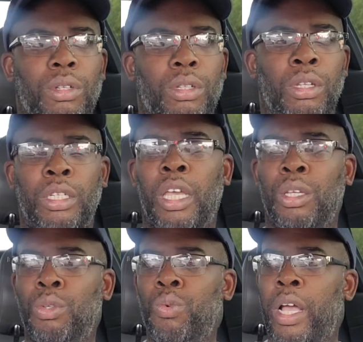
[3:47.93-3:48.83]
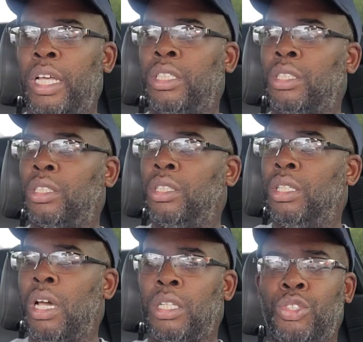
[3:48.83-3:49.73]
look at you as
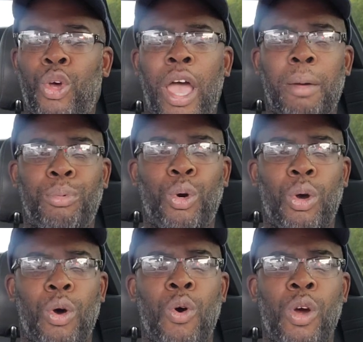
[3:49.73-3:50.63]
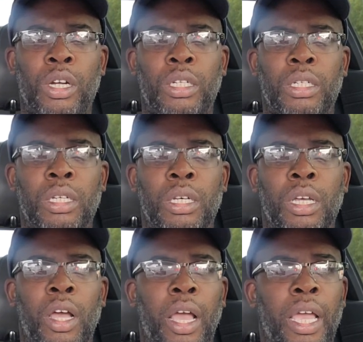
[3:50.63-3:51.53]
a top priority.
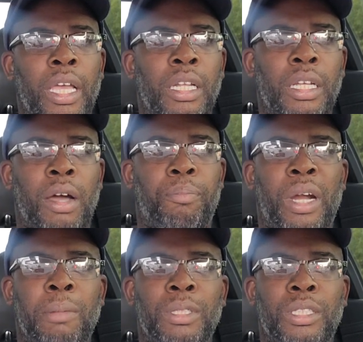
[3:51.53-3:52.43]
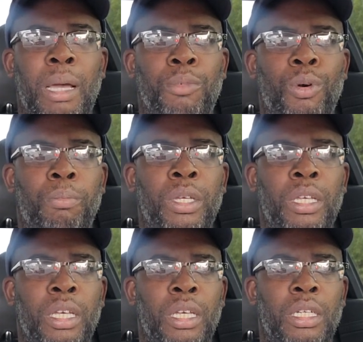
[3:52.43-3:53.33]
And a prime example would
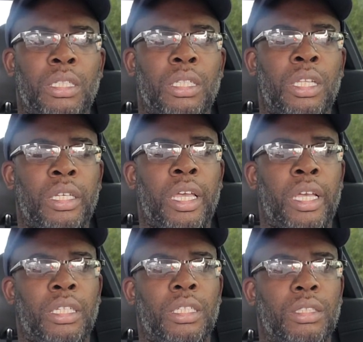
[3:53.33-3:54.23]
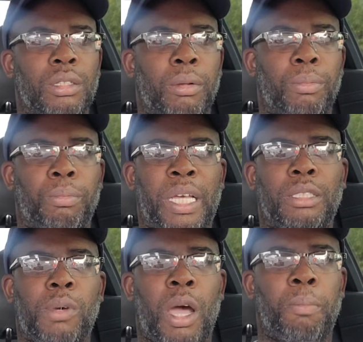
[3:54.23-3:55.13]
be, look at the
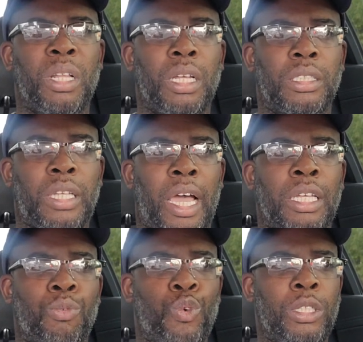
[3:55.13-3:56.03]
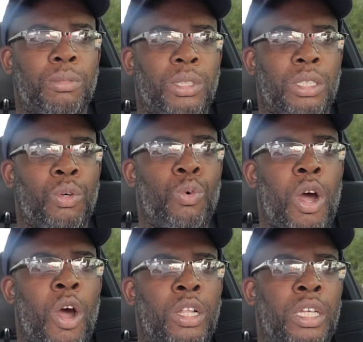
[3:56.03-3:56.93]
basketball player Zion Williamson, who
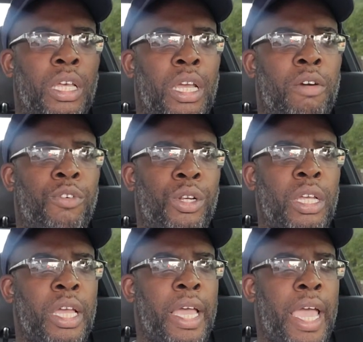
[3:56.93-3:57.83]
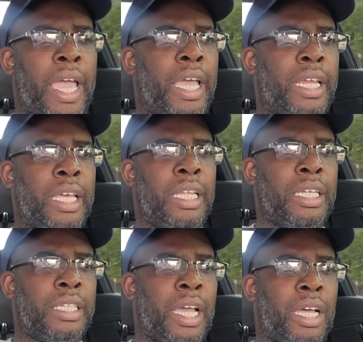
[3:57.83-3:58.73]
hardly ever had
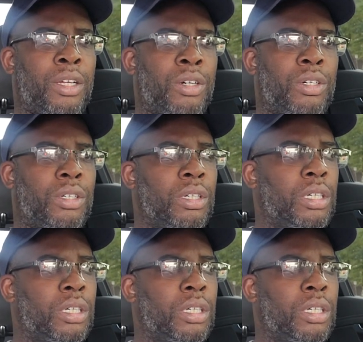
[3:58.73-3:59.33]
any kind of